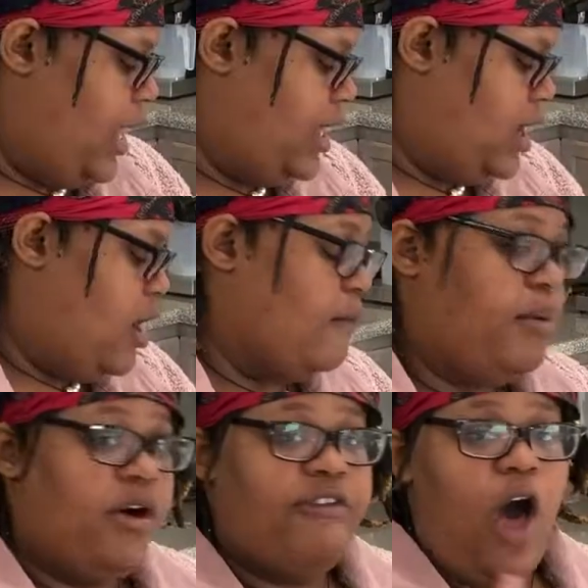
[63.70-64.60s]
then
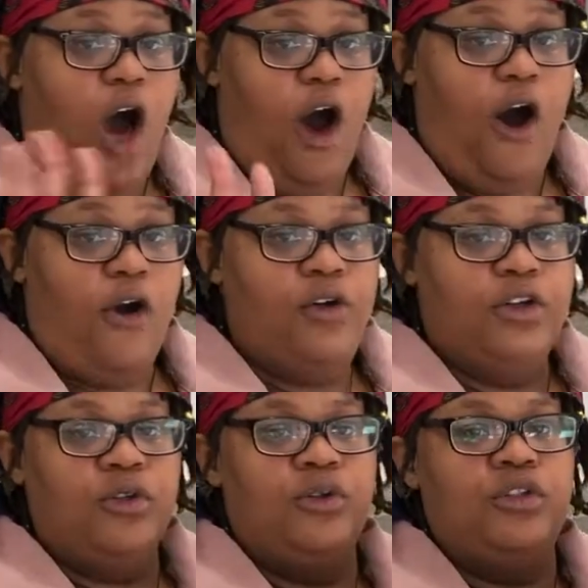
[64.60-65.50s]
above all,
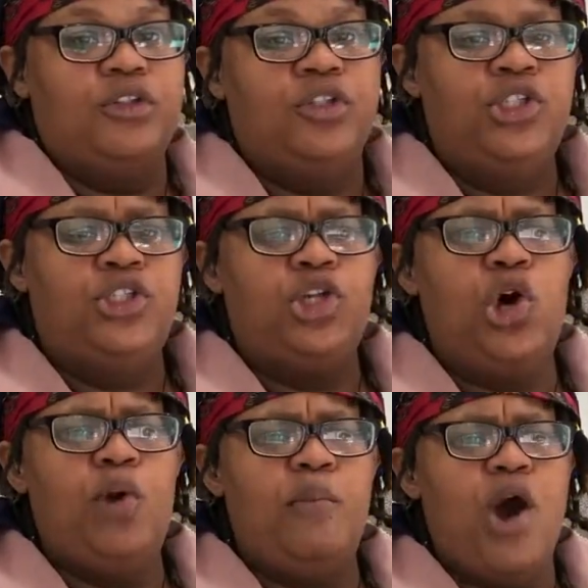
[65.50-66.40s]

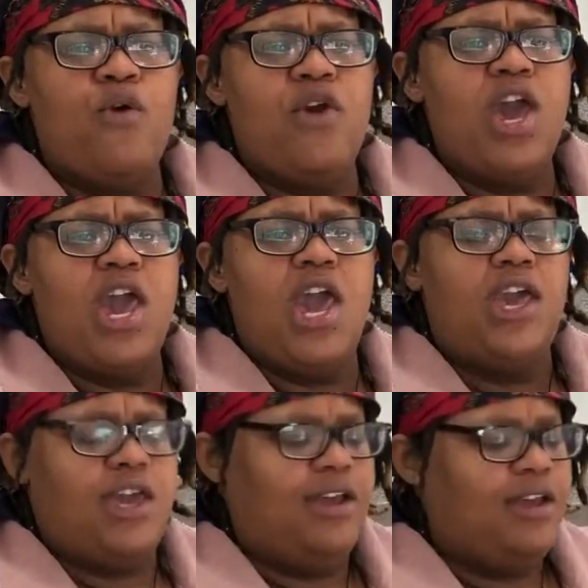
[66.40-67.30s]
turmeric,
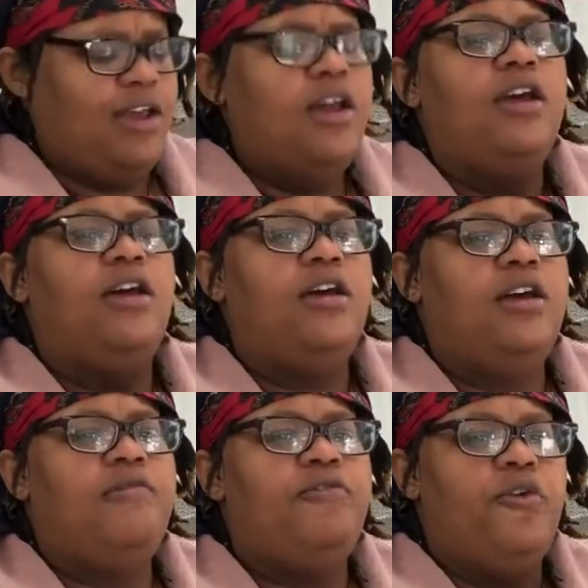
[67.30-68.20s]

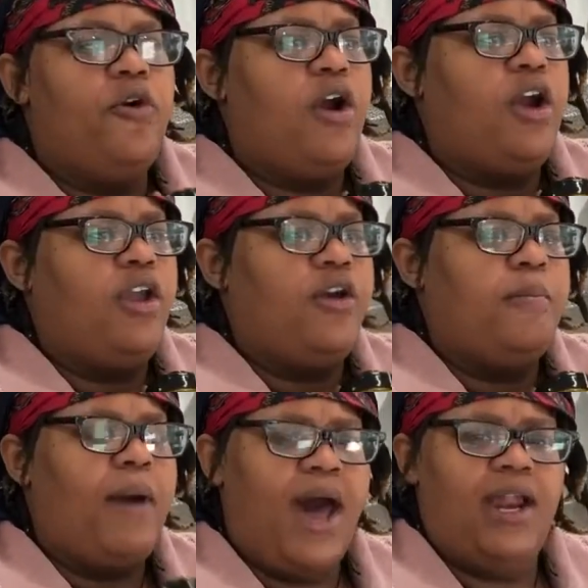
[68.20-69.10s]
good for your body.